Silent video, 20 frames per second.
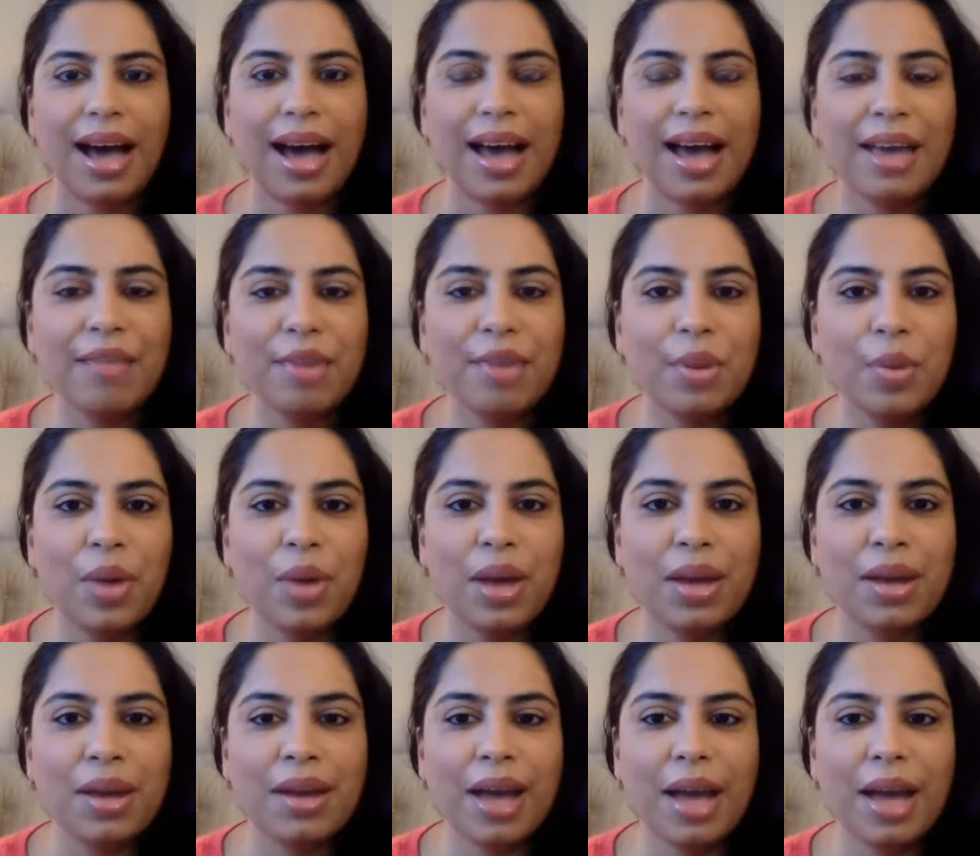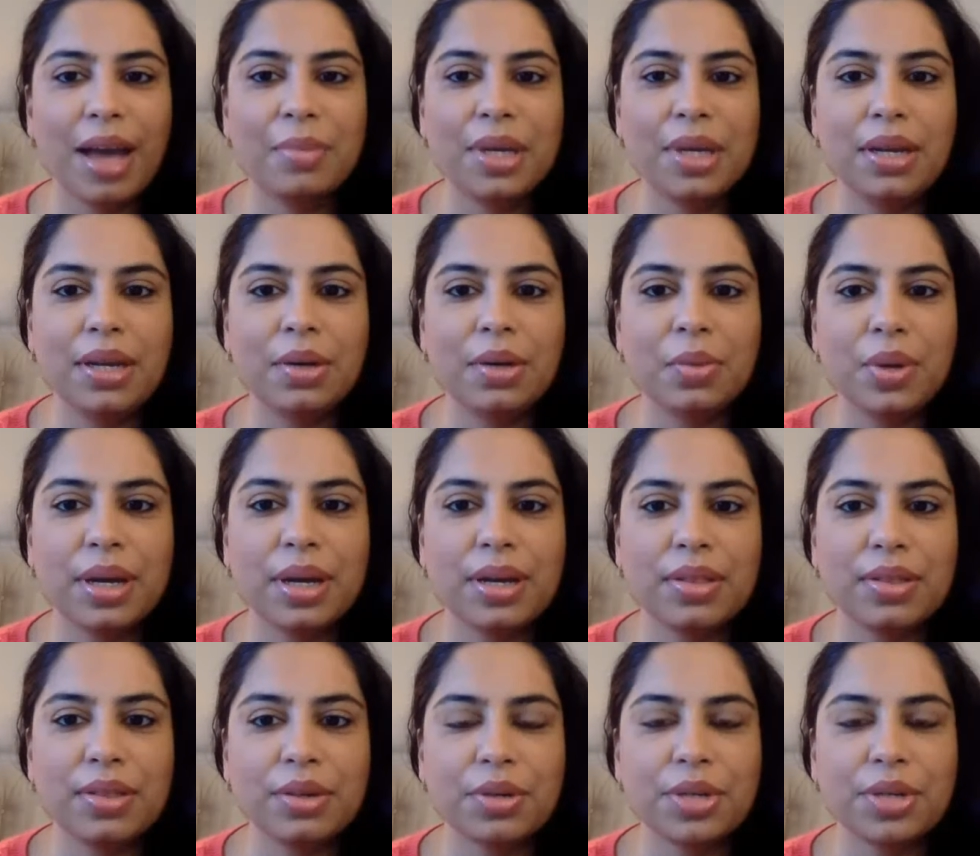Hi everyone, I'm here
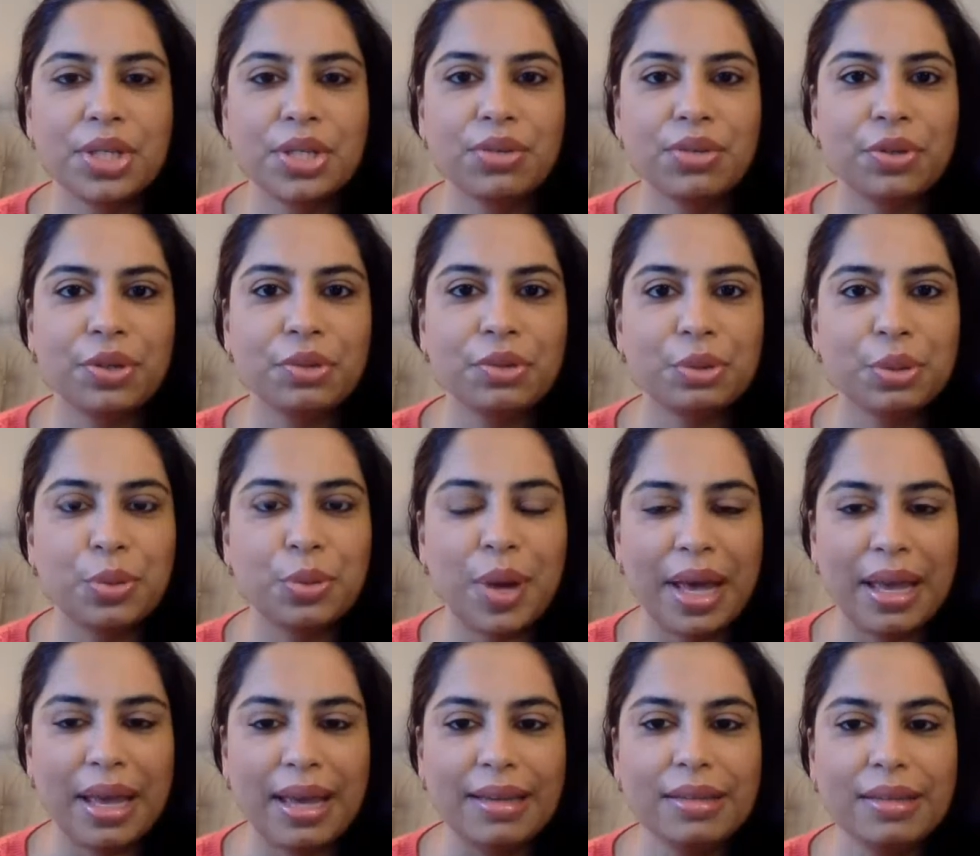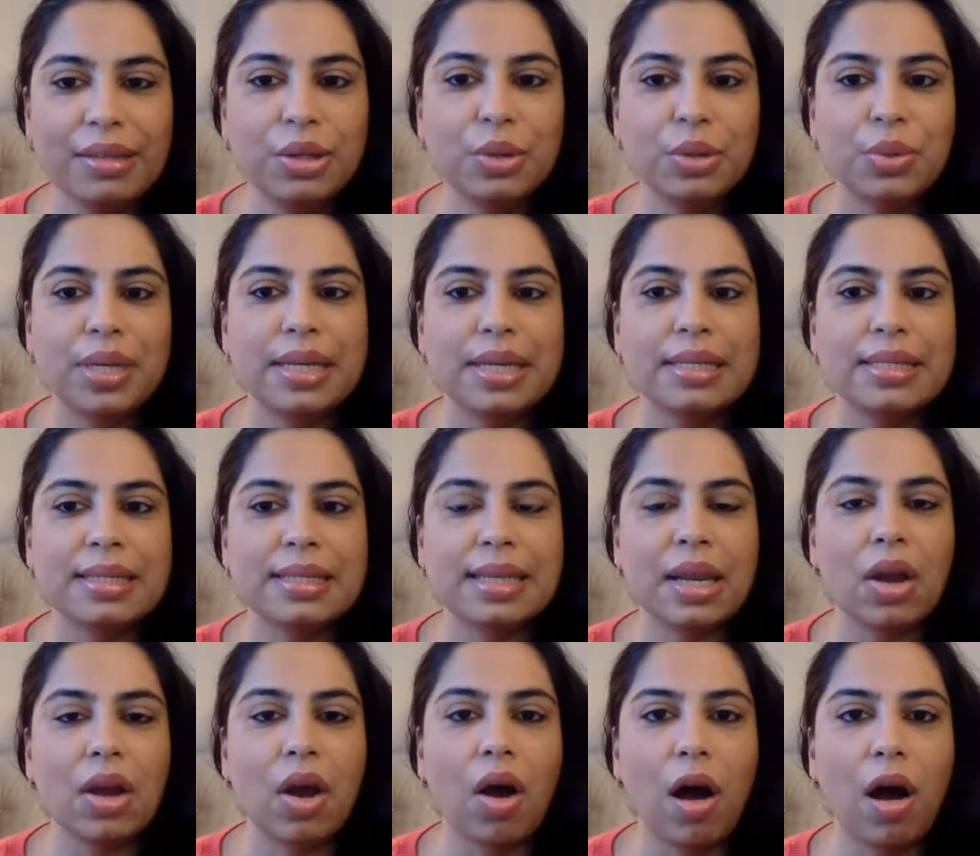with Christopher Ruane, who is
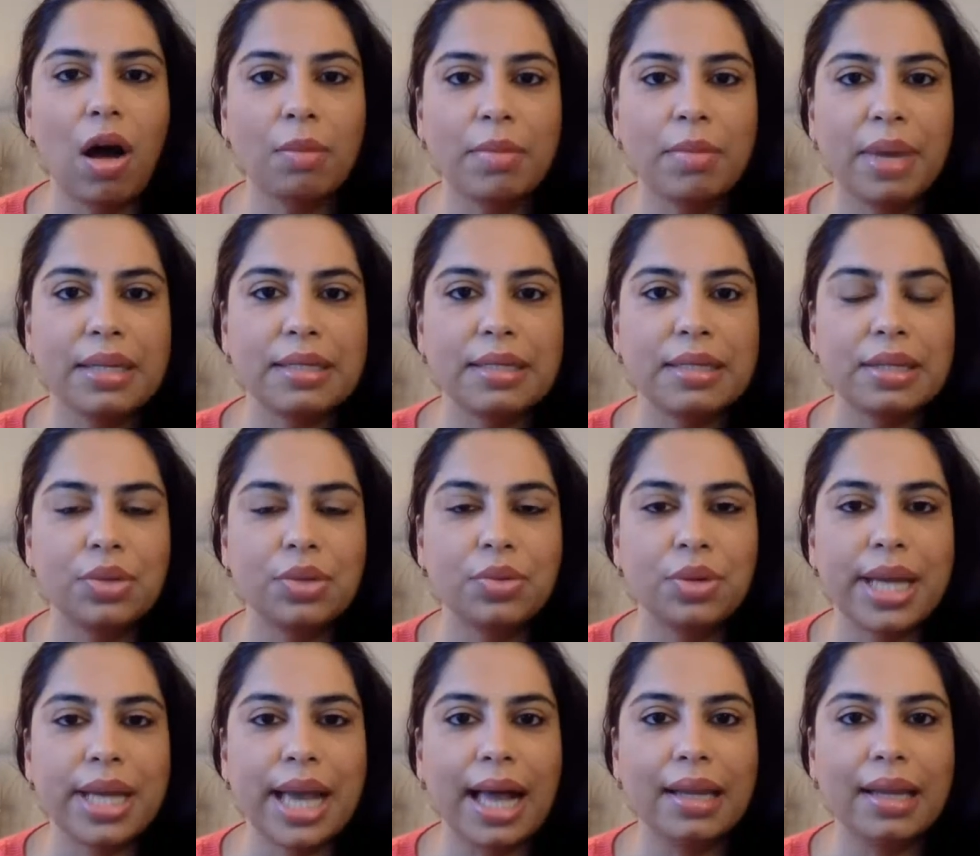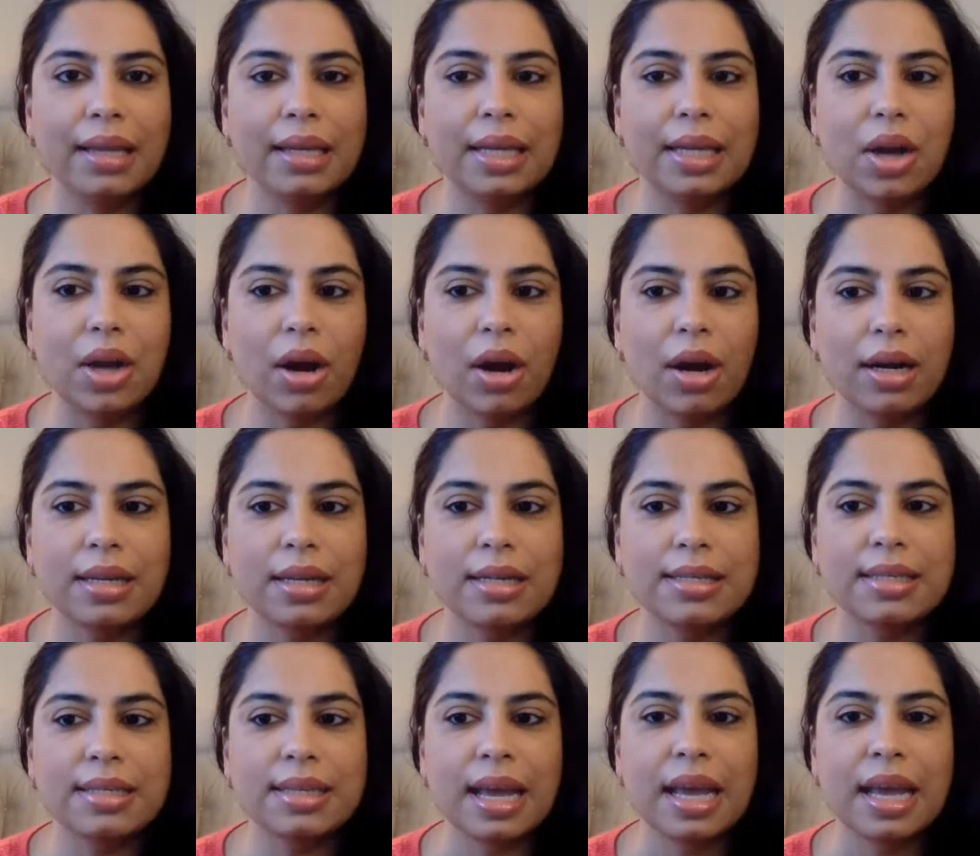an augmented reality
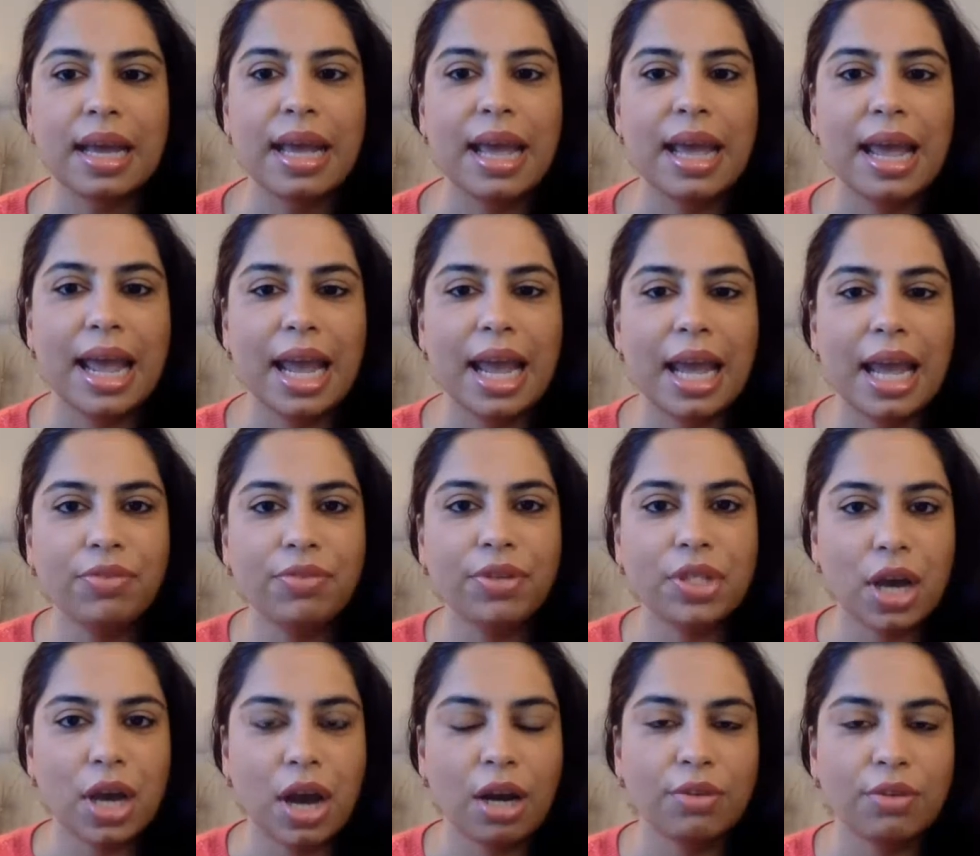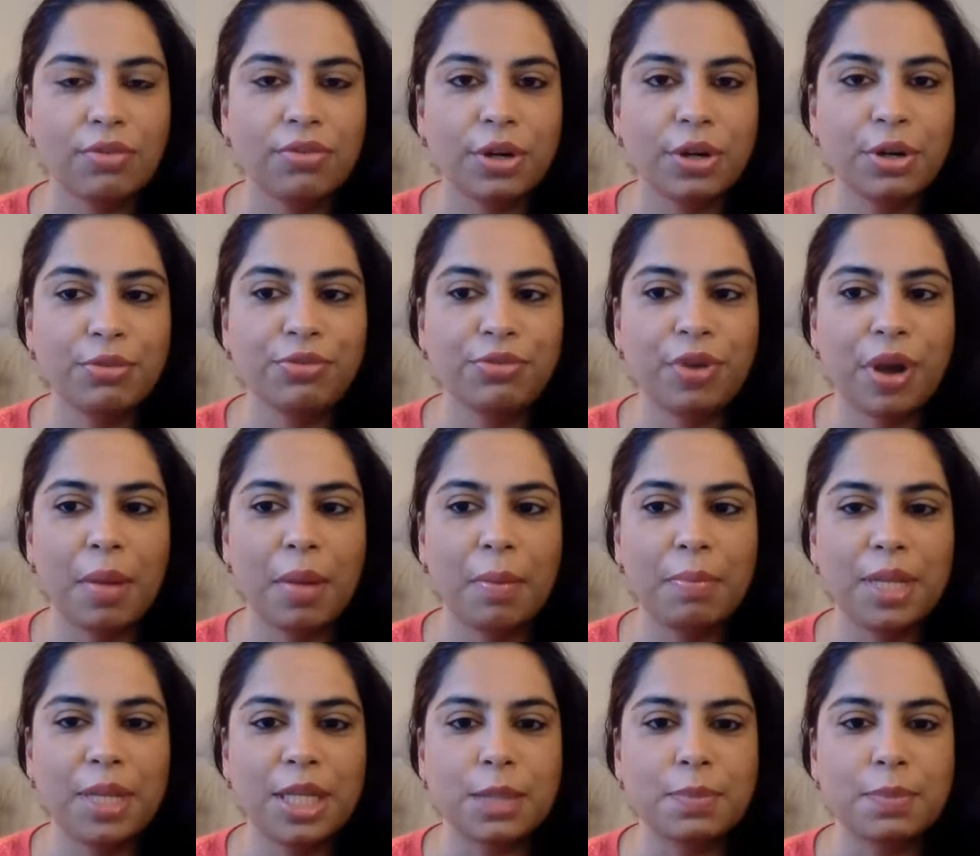artist and photographer
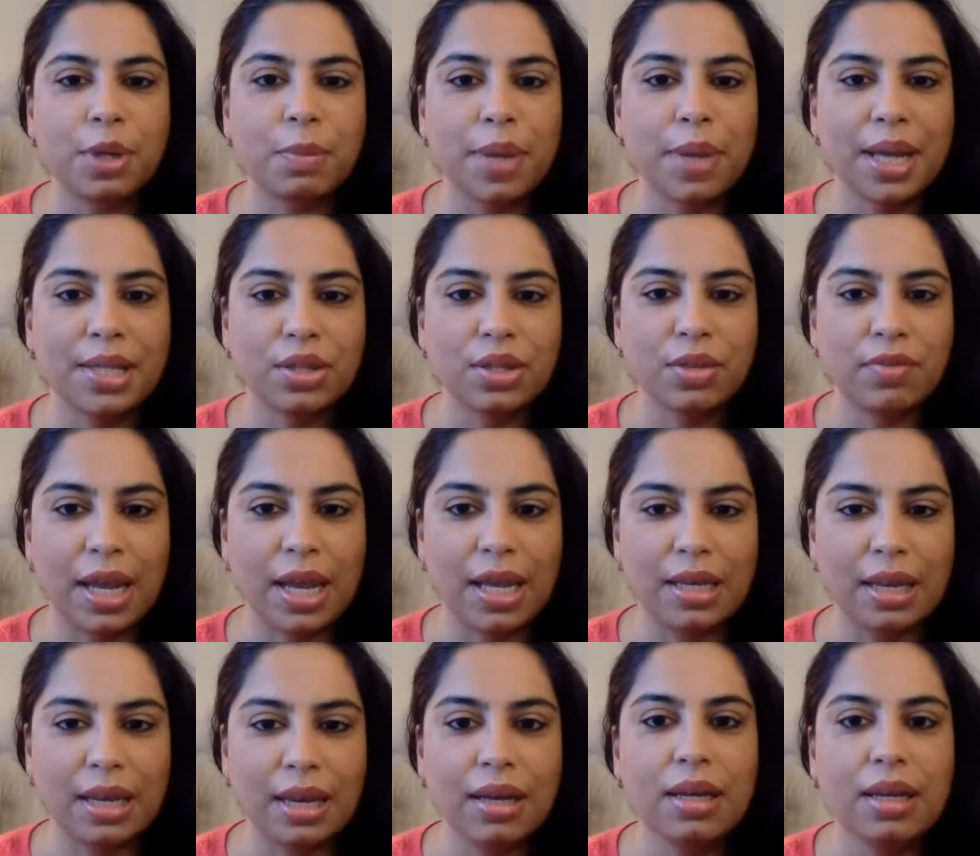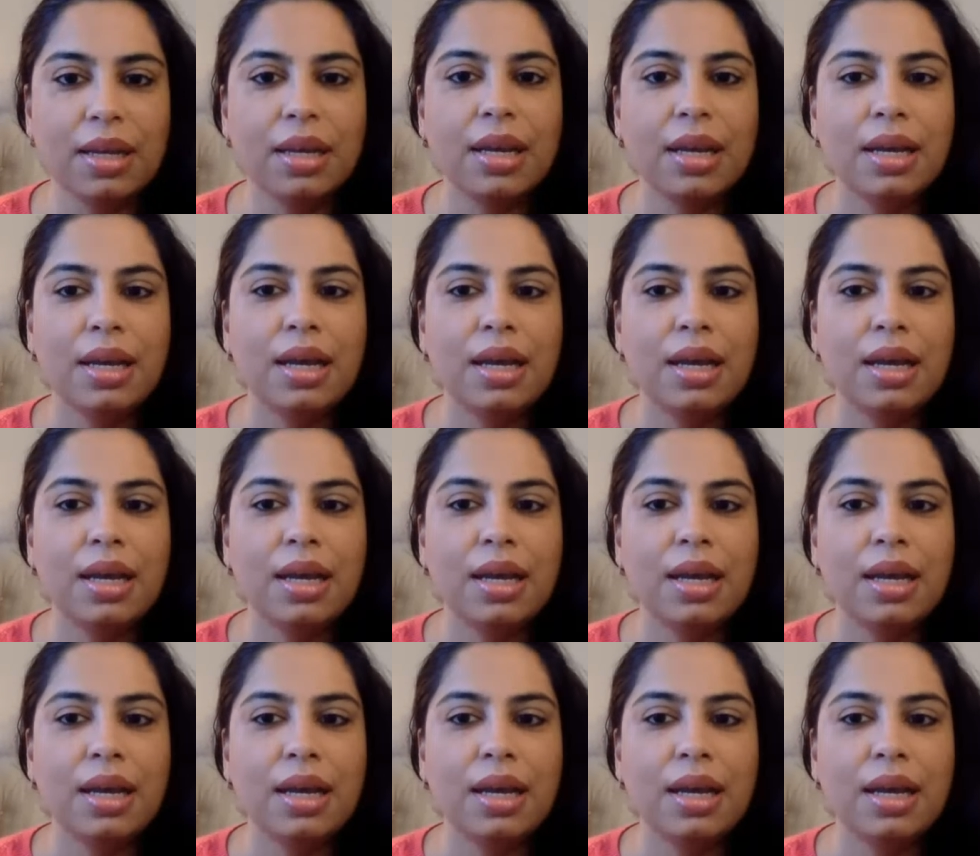from Pittsburgh, Pennsylvania.